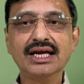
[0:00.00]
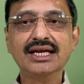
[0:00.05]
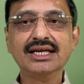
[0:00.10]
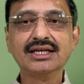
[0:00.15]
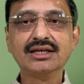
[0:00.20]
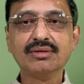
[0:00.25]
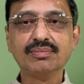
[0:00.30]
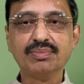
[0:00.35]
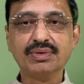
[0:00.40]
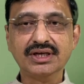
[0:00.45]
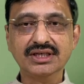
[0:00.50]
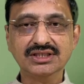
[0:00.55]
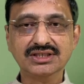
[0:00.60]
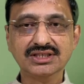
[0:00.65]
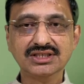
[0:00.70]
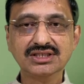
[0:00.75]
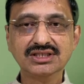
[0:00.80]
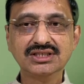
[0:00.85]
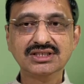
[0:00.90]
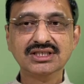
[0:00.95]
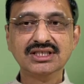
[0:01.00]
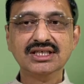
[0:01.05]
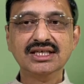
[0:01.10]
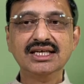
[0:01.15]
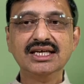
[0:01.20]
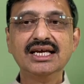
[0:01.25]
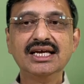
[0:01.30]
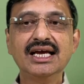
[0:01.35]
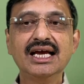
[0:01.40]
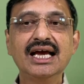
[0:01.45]
enterprises
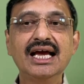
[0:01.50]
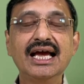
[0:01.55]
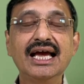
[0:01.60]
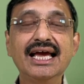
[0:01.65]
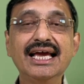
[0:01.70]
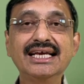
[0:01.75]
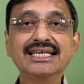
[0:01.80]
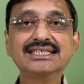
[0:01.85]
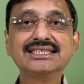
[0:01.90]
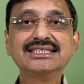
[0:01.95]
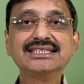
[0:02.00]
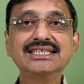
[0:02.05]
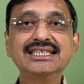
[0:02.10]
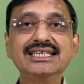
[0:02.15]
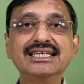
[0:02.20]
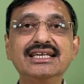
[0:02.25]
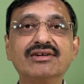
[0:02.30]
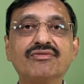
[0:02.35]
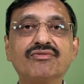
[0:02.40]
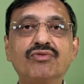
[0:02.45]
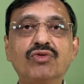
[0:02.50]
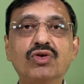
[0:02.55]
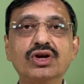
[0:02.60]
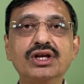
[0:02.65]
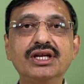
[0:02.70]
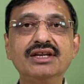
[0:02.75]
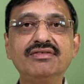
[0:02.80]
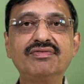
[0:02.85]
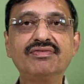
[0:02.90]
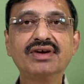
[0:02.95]
exceed
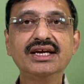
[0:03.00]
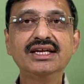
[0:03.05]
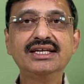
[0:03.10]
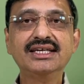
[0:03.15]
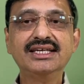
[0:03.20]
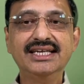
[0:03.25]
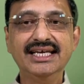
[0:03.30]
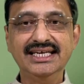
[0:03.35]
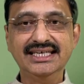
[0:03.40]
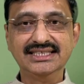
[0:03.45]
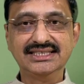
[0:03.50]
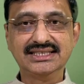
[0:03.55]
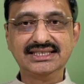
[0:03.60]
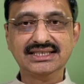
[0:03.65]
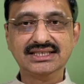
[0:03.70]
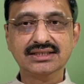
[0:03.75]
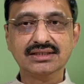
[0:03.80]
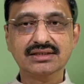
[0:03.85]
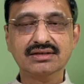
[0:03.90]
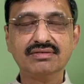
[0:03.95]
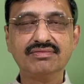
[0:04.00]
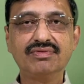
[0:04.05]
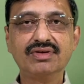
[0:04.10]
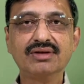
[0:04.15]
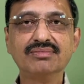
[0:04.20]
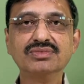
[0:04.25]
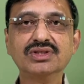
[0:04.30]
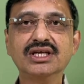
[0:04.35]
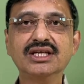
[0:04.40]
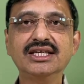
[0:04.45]
45 days
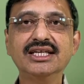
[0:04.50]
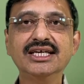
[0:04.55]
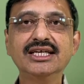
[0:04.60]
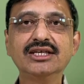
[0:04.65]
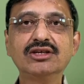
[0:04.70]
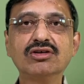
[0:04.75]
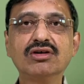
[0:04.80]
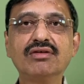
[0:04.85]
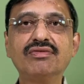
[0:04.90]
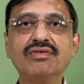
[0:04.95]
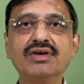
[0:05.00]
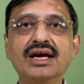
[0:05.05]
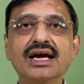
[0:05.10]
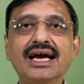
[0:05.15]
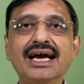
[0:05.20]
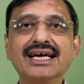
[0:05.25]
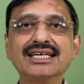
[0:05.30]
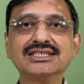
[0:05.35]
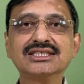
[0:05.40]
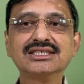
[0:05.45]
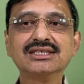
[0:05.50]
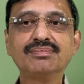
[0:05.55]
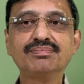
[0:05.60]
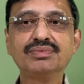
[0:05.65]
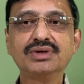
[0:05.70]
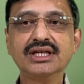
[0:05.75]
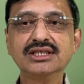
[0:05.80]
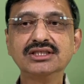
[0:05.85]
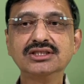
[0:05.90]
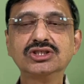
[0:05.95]
from the date of
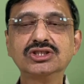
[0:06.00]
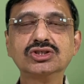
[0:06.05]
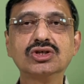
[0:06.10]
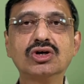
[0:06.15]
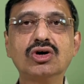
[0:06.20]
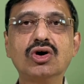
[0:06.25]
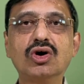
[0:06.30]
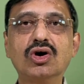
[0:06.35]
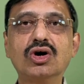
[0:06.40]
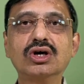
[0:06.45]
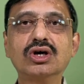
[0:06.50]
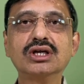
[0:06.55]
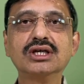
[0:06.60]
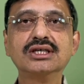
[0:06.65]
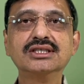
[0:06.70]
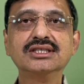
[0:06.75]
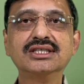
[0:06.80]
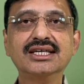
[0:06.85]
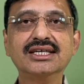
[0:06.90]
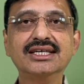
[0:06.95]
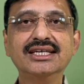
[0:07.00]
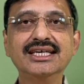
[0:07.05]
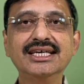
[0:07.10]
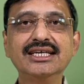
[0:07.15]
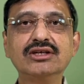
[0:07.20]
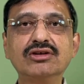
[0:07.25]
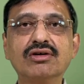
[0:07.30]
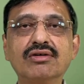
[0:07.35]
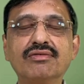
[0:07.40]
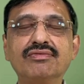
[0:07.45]
acceptance or the
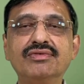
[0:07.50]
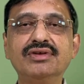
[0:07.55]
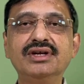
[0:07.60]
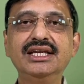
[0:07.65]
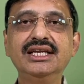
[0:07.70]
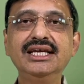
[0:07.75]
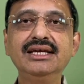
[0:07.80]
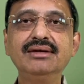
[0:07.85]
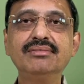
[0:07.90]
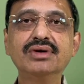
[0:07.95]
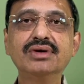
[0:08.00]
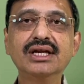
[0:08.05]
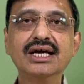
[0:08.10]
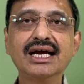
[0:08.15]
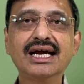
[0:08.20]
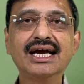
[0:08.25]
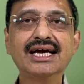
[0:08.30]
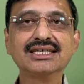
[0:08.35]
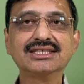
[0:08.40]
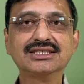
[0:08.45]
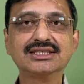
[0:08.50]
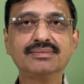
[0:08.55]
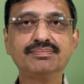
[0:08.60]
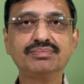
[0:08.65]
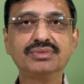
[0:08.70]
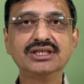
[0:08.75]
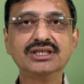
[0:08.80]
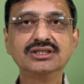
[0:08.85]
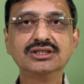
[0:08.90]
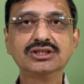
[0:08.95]
date of deemed
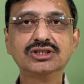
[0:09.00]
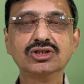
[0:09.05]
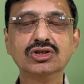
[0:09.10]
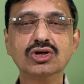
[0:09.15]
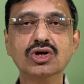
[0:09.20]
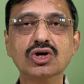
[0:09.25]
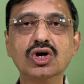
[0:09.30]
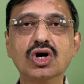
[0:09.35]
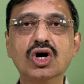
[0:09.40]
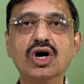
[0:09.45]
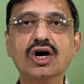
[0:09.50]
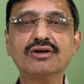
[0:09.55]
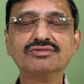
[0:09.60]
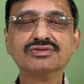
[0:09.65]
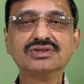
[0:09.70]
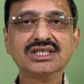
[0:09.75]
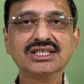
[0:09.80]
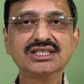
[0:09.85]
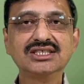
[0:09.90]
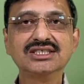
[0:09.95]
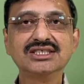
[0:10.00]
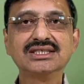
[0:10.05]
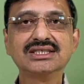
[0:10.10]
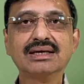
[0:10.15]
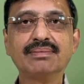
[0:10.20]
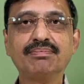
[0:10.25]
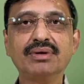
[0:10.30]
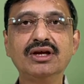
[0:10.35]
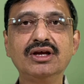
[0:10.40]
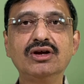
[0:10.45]
acceptance of such a
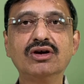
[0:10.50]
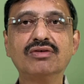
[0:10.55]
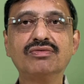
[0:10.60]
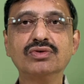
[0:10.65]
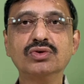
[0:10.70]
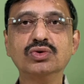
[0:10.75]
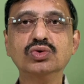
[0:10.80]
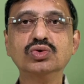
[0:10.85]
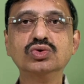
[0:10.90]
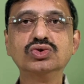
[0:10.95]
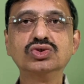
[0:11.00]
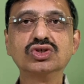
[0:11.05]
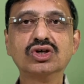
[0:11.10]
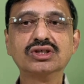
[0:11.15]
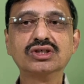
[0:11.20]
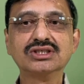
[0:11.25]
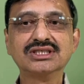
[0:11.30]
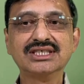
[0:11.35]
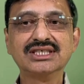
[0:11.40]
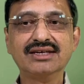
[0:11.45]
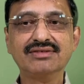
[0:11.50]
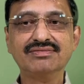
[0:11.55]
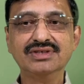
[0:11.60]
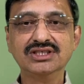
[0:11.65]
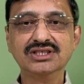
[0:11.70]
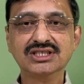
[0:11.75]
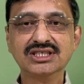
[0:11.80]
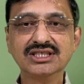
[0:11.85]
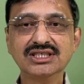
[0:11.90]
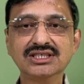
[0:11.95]
supply of goods or
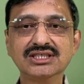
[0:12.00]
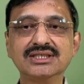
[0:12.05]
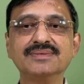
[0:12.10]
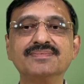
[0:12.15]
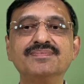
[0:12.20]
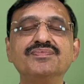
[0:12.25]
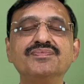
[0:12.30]
services